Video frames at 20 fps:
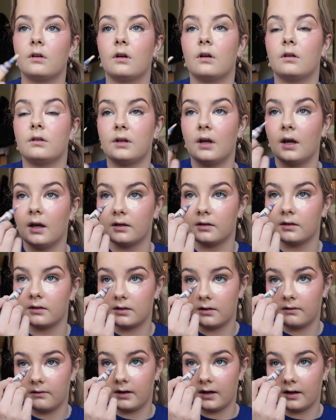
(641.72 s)
Yeah, I
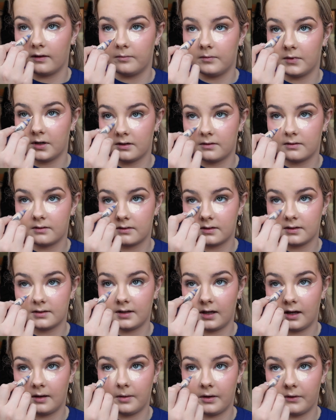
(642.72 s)
don't really have much to
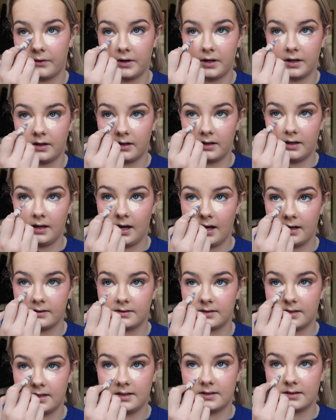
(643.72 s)
say about it. It
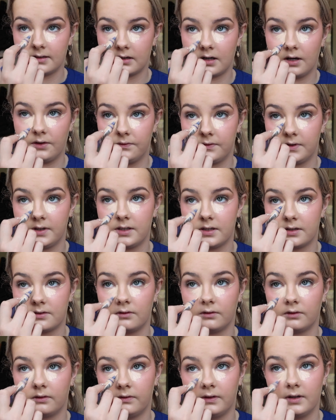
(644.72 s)
has decent coverage. It's
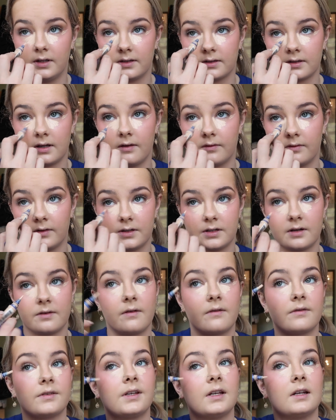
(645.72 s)
not the fullest coverage I've
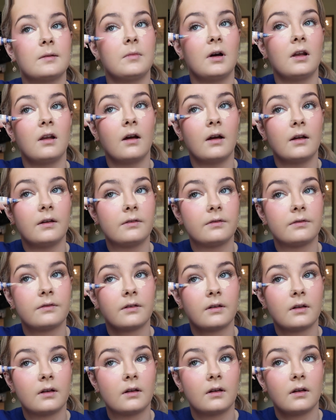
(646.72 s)
ever seen in my life,
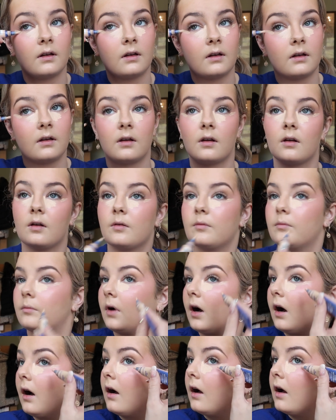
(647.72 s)

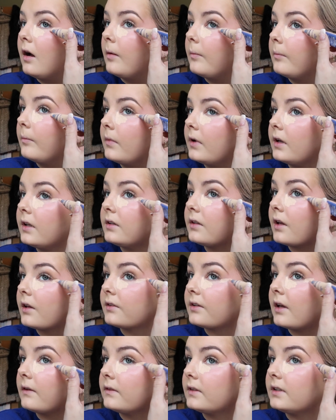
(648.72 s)
but it
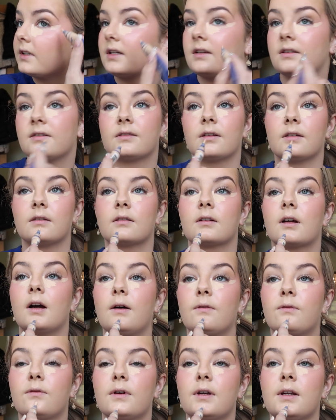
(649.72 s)
does have a decent
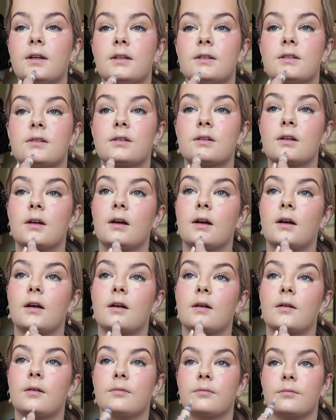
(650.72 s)
coverage,
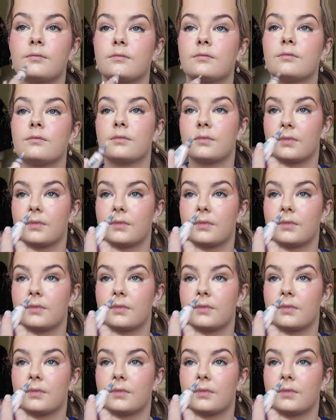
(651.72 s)
and